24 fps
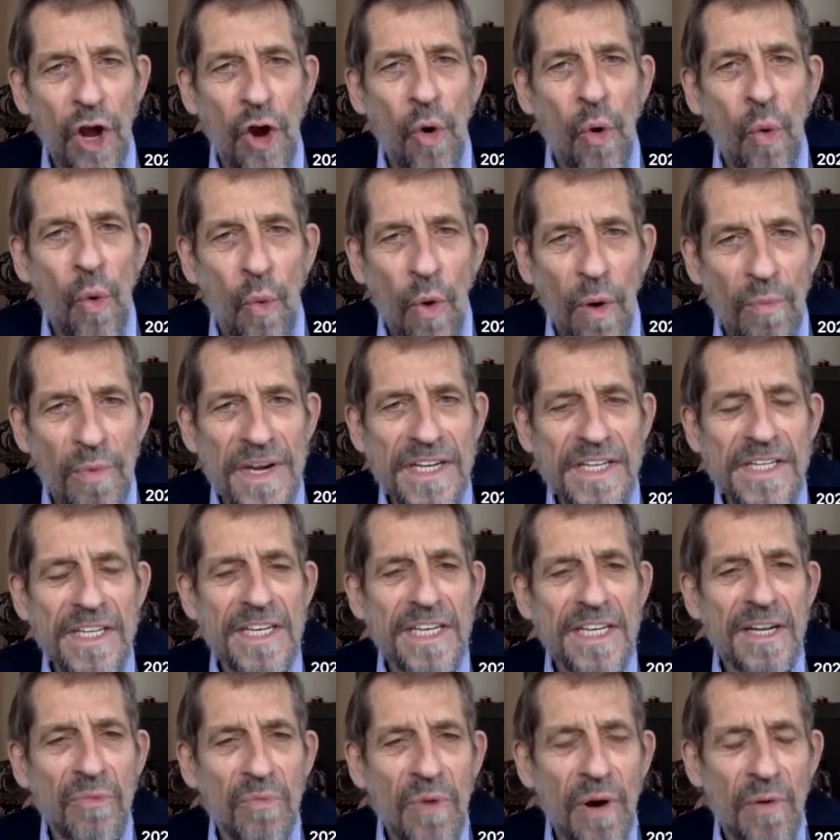What we
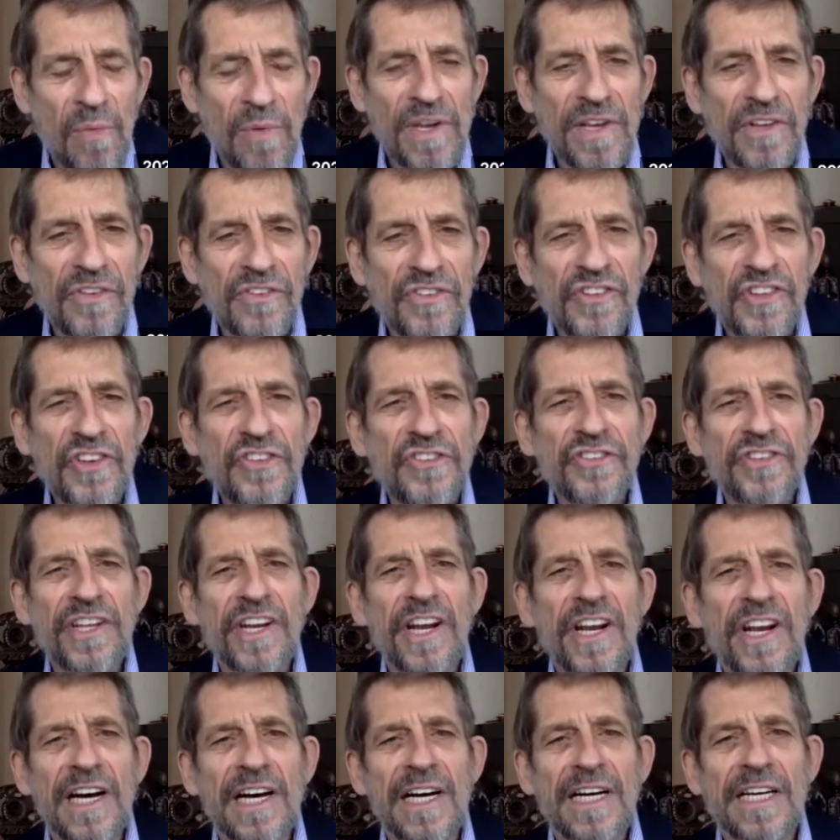did and what we insisted
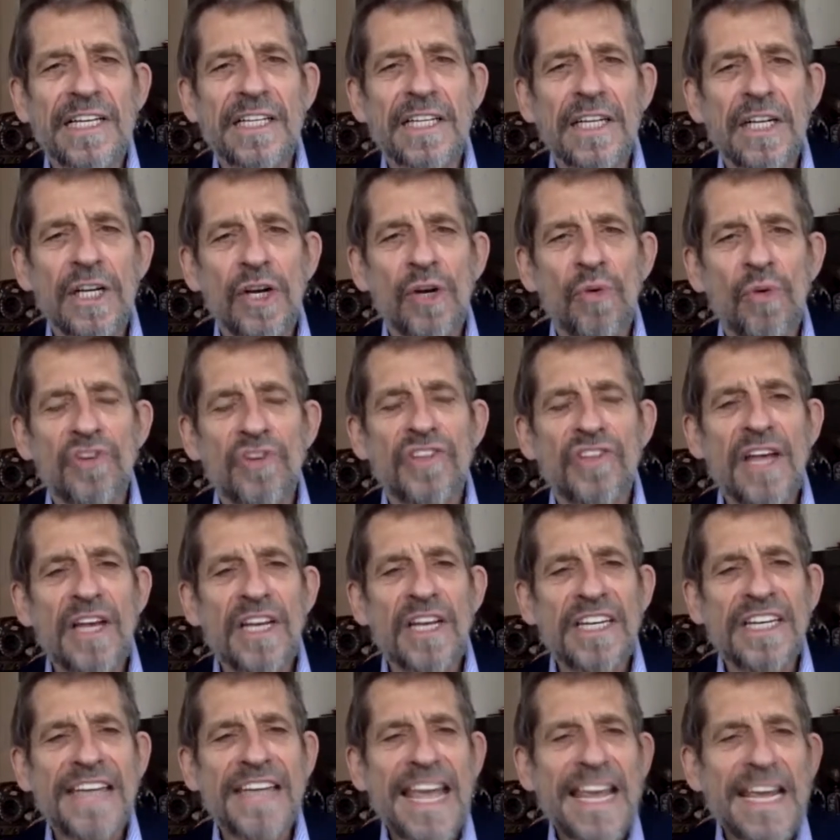on was that
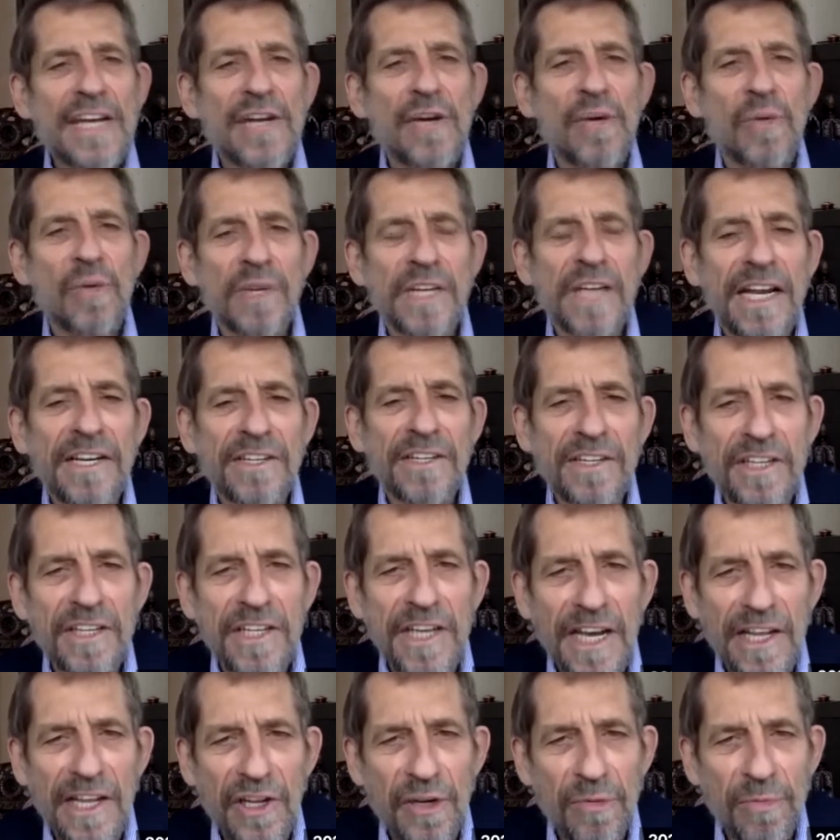NATO would get
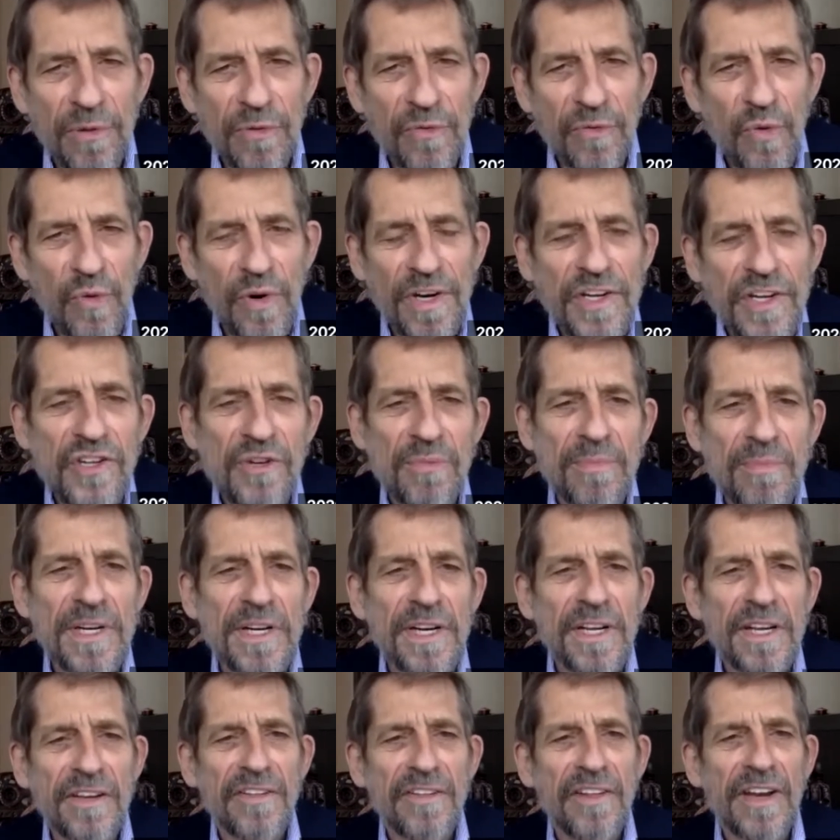together before each
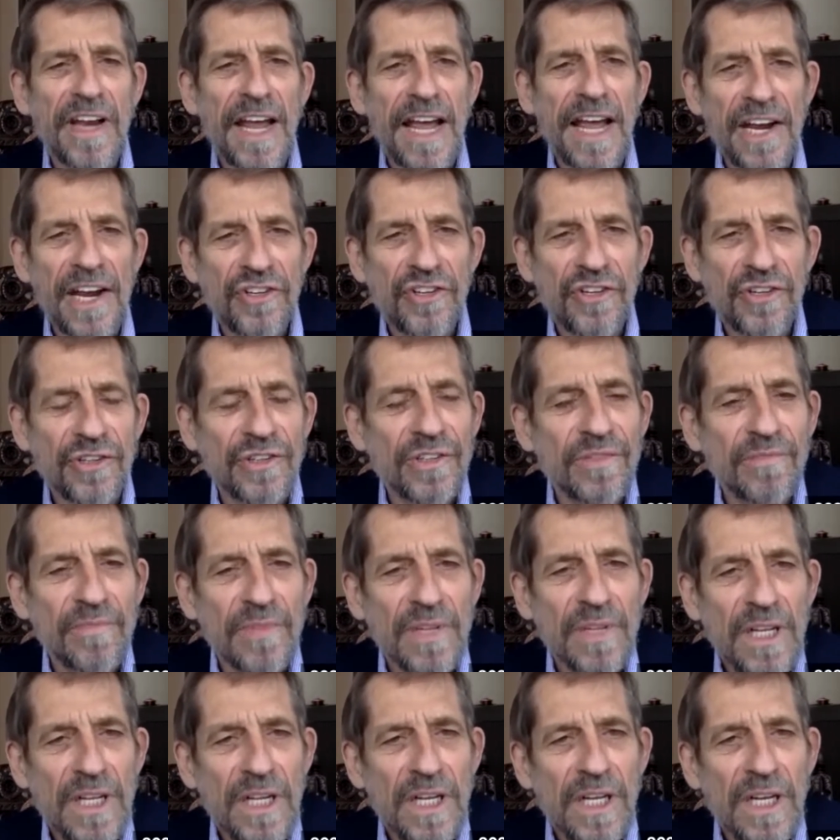meeting of
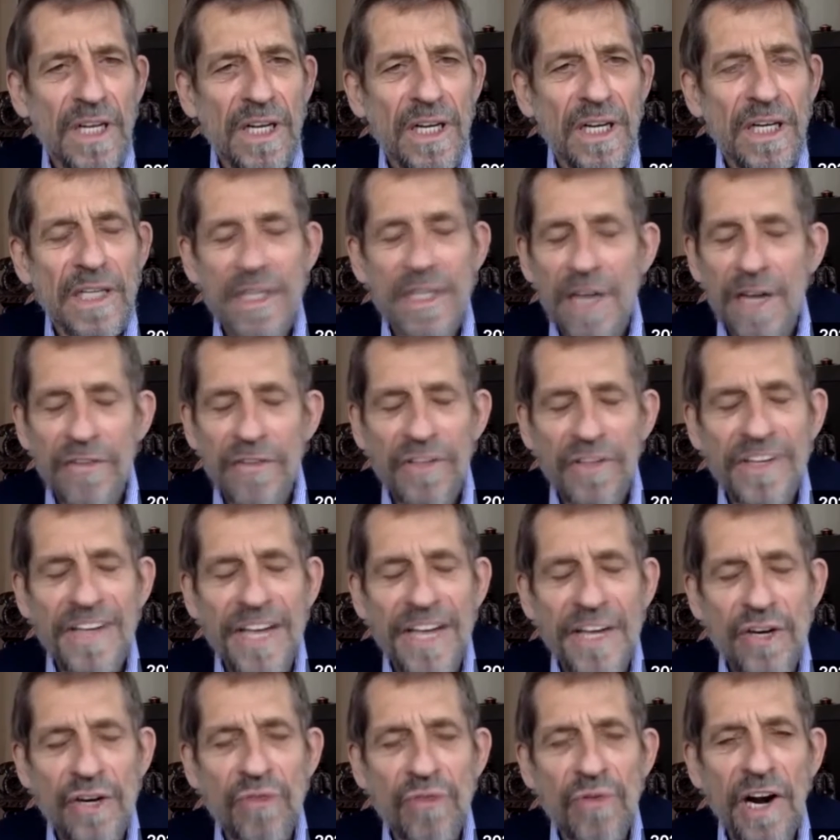the
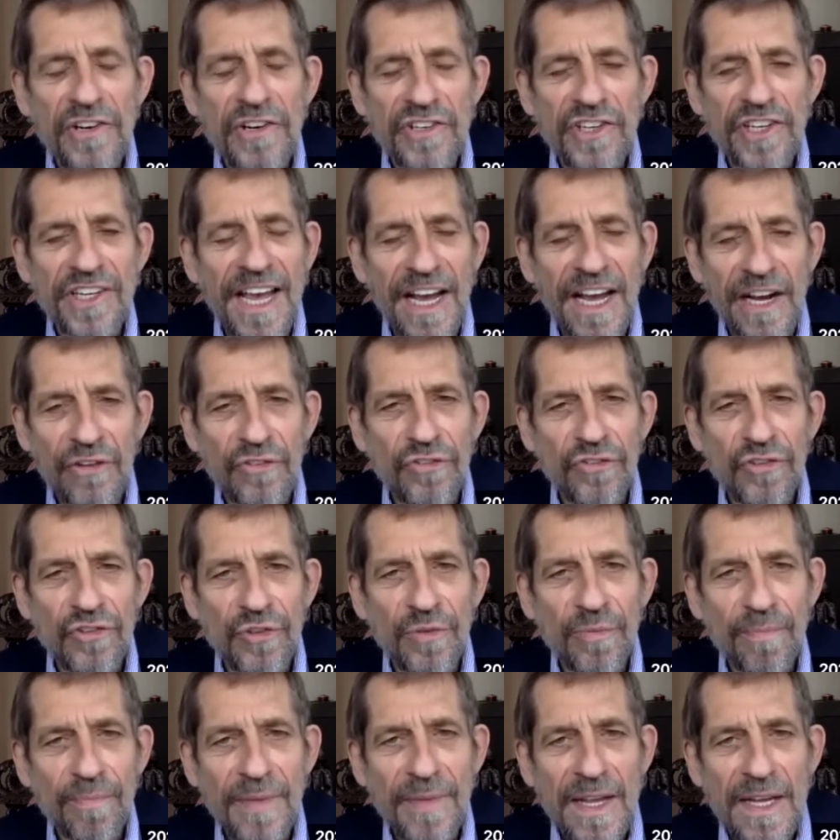NATO-Russia
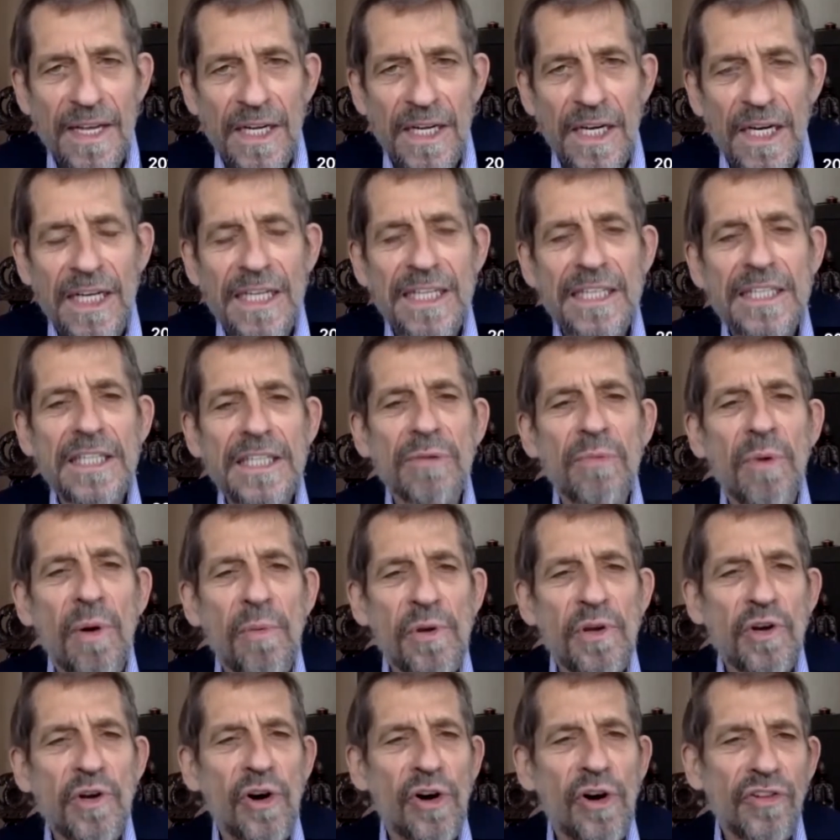Council in what we
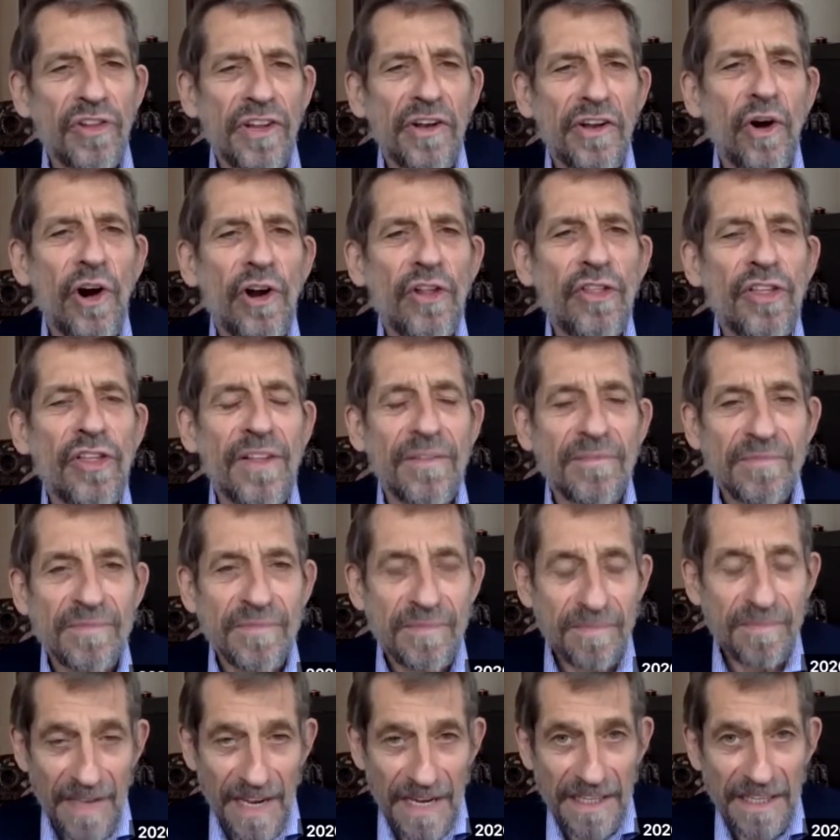call the North
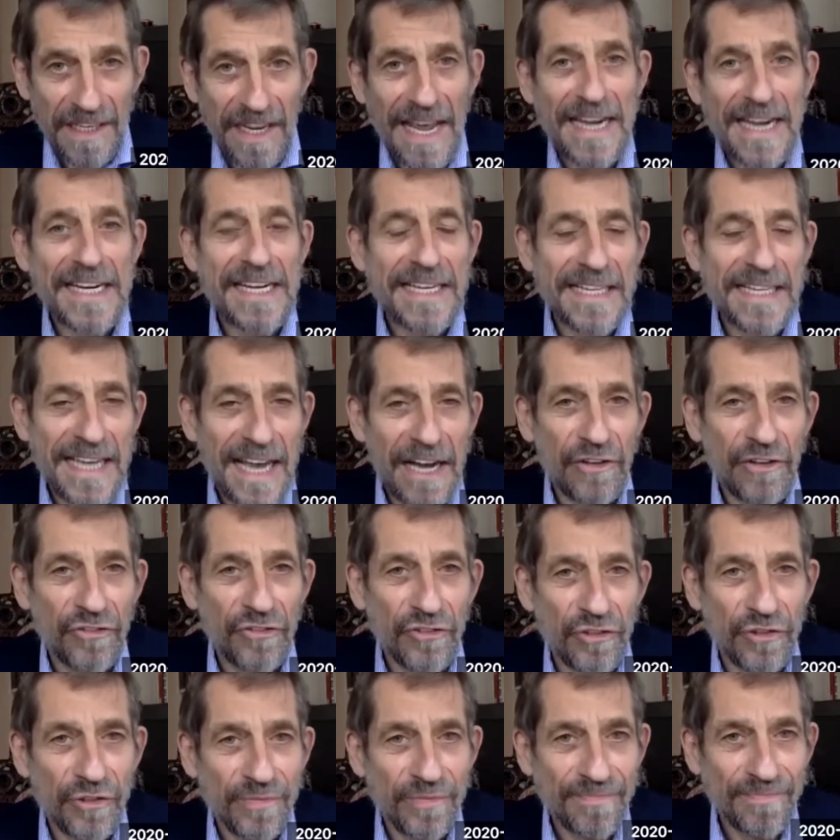Atlantic
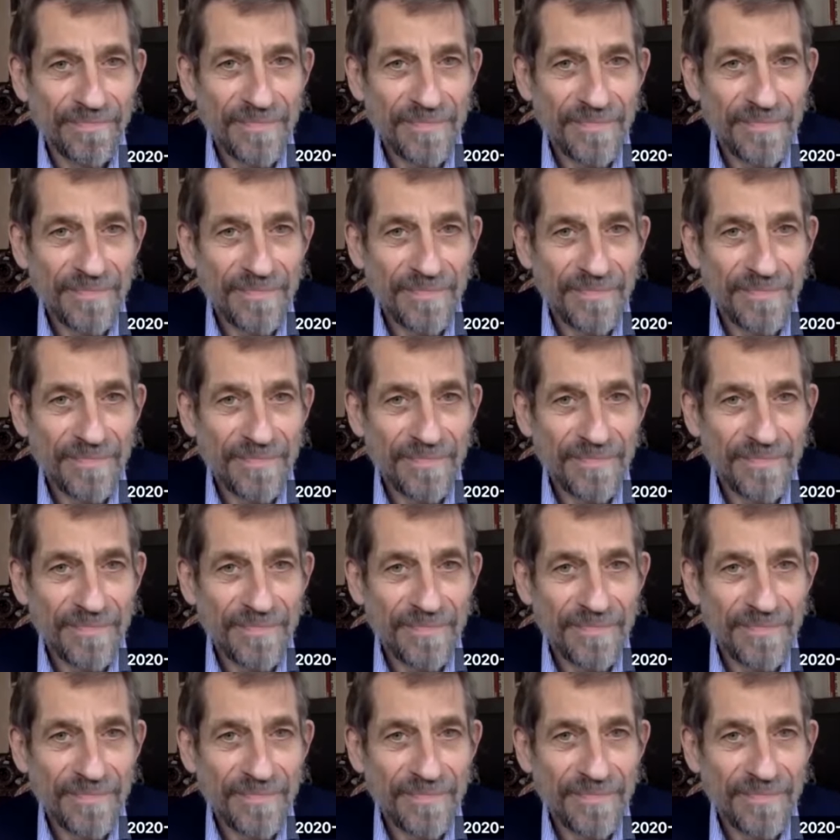Council,